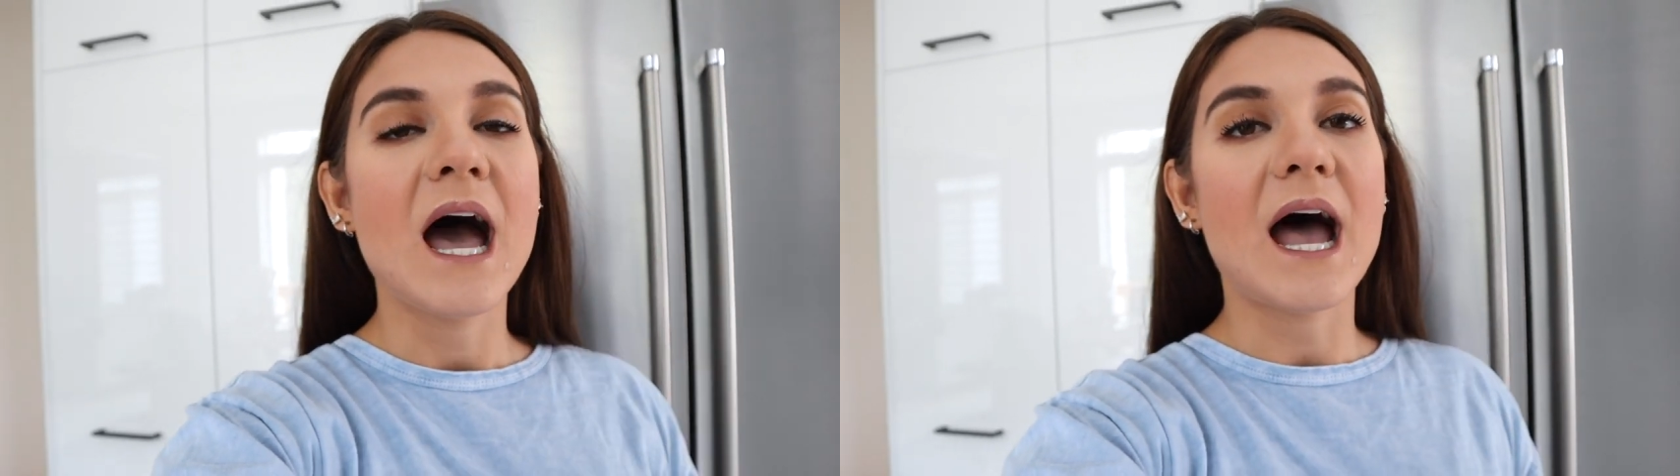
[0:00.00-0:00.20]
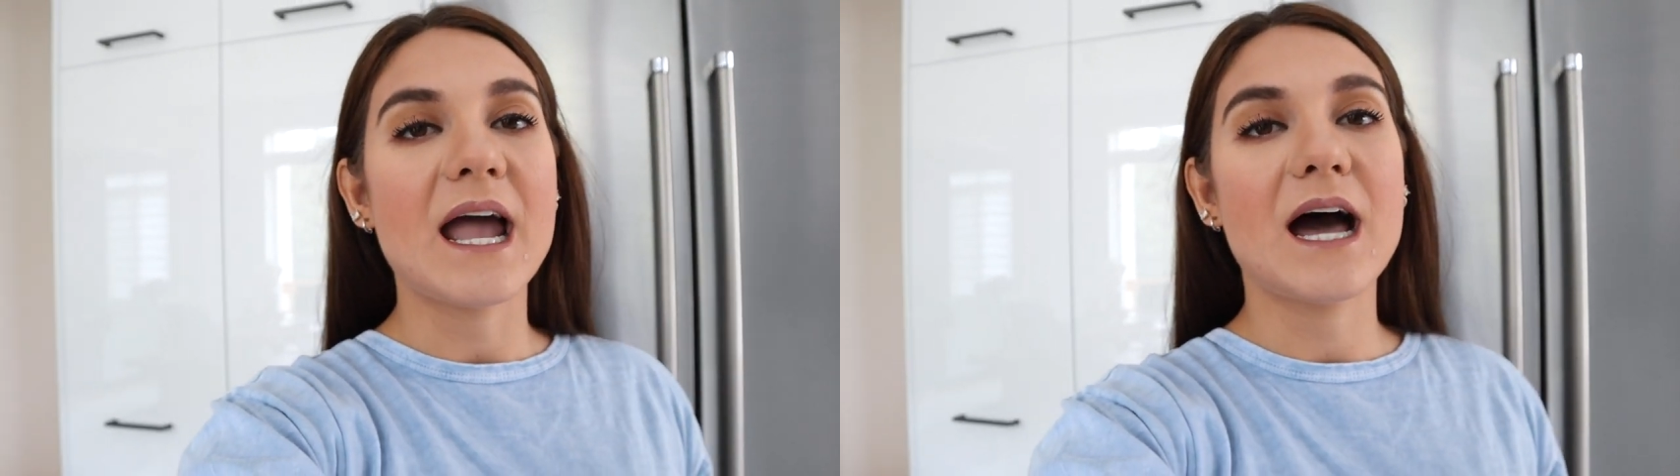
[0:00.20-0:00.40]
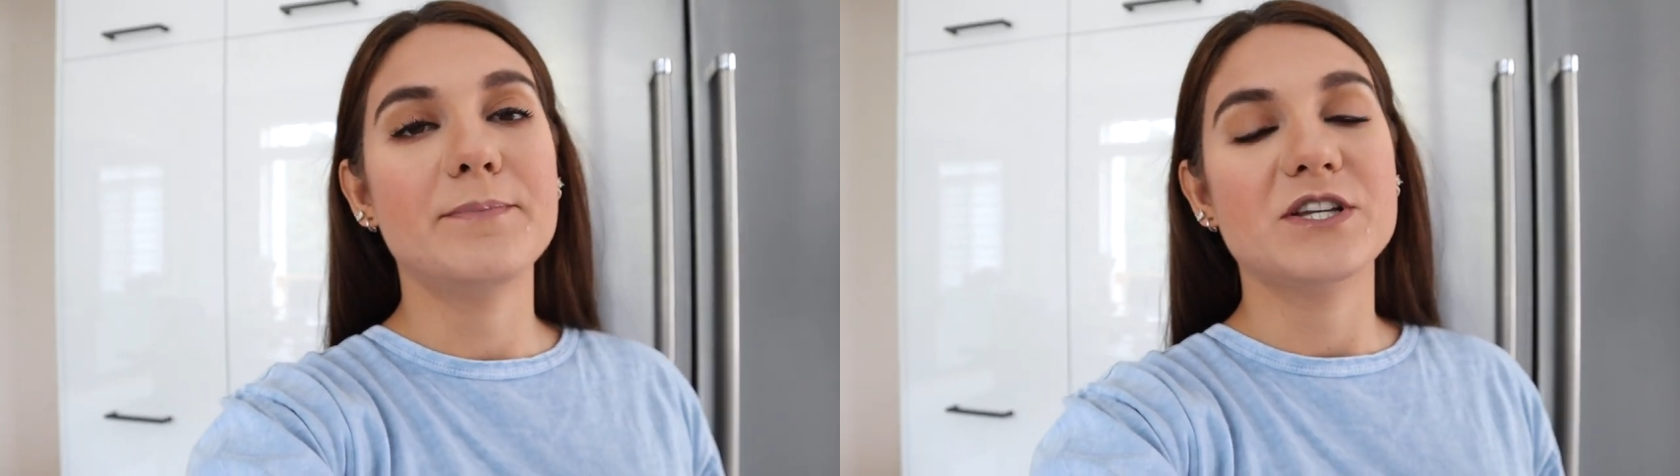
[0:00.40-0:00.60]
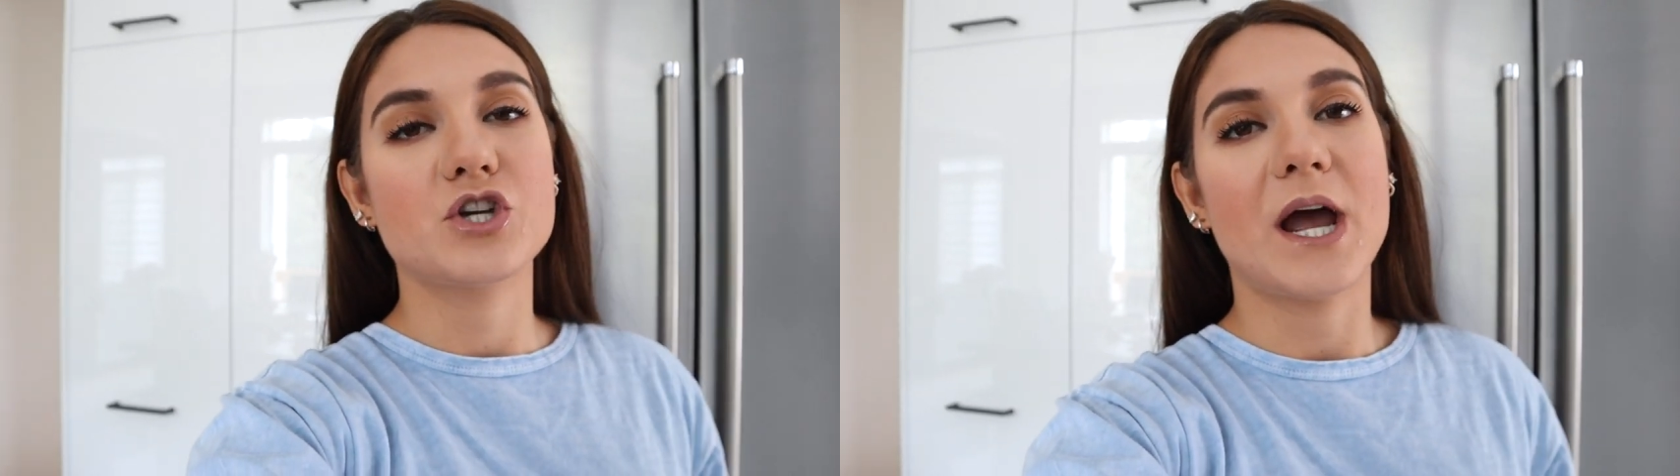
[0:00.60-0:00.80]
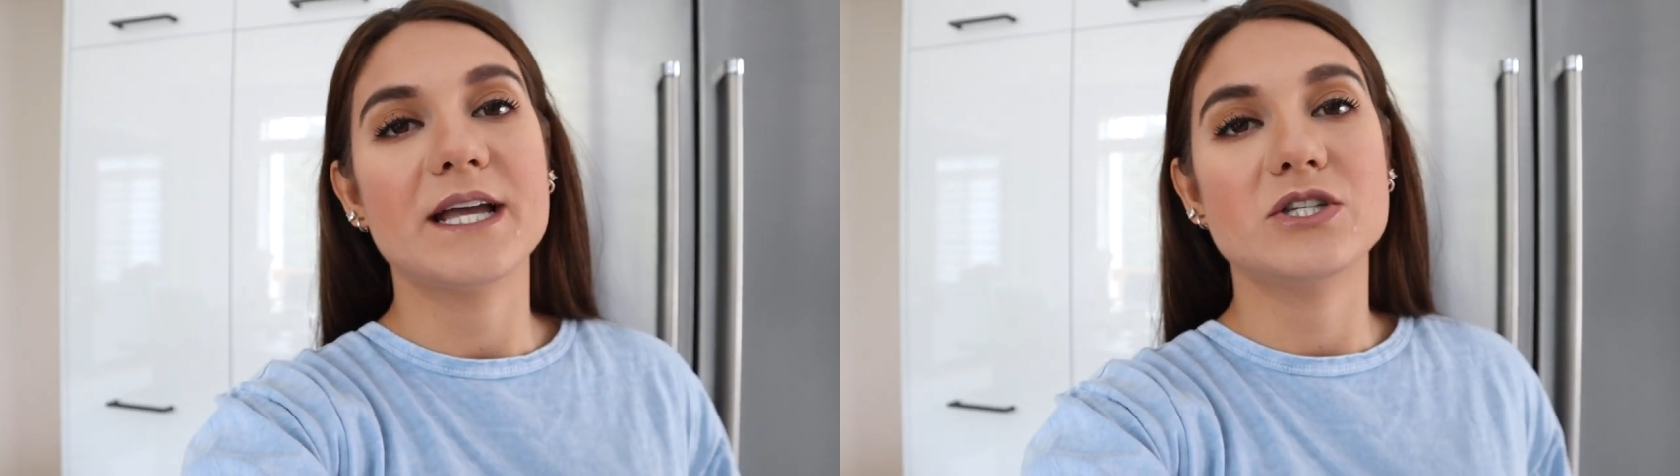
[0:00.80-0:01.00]
I have been
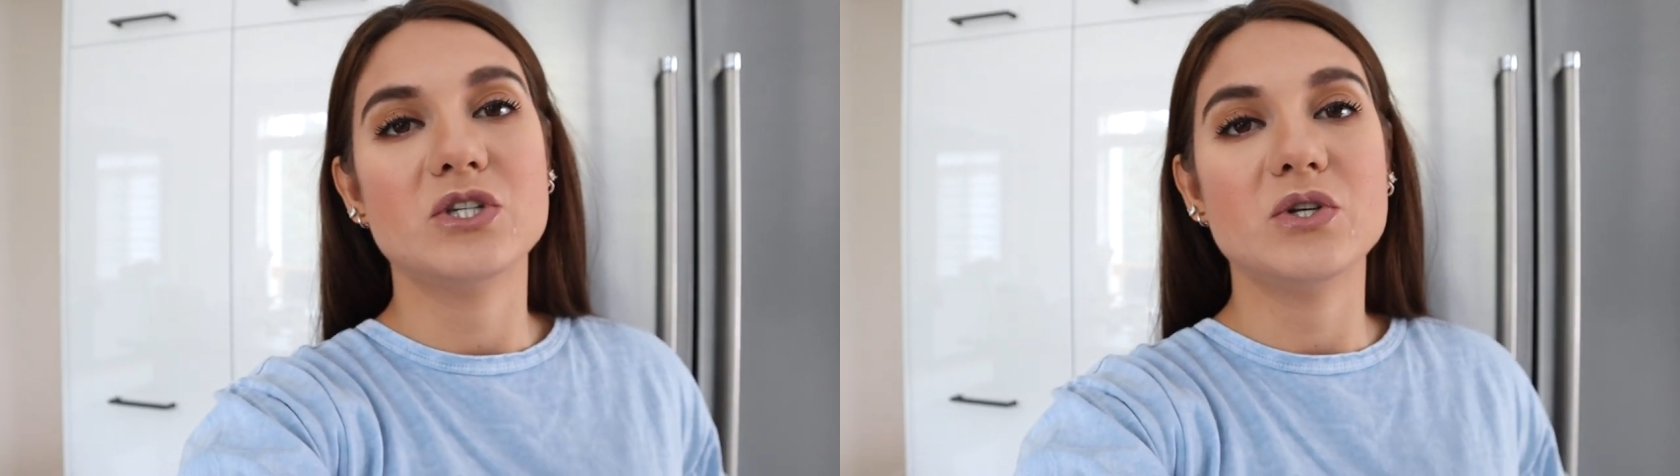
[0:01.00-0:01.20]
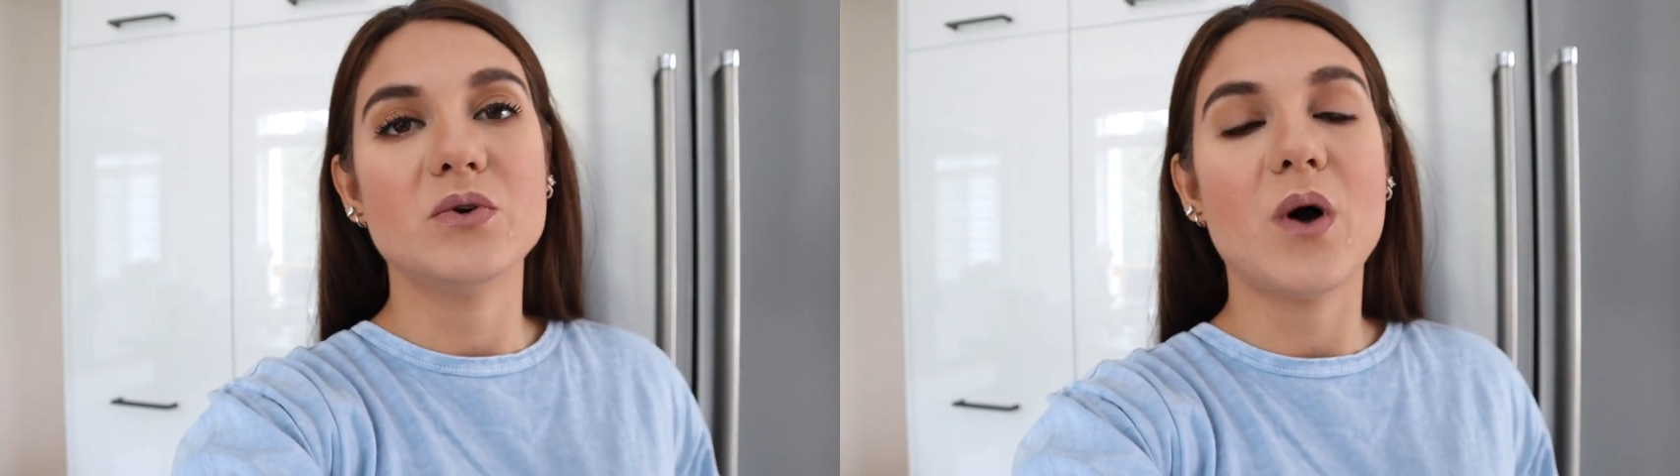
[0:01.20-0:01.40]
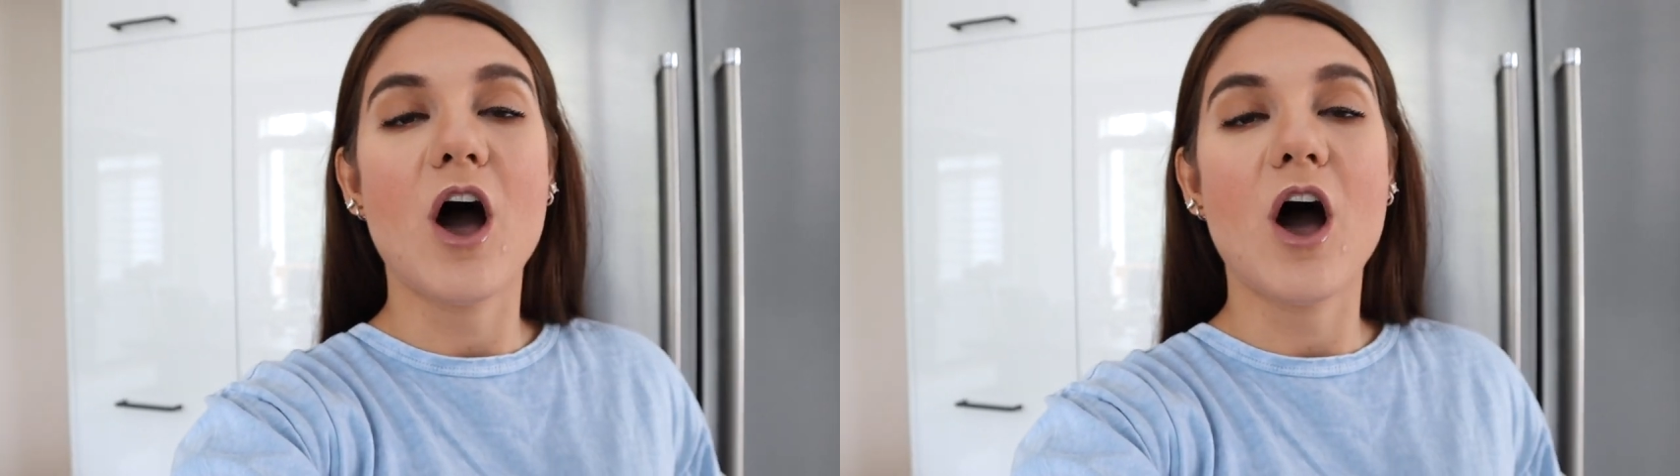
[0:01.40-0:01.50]
trying to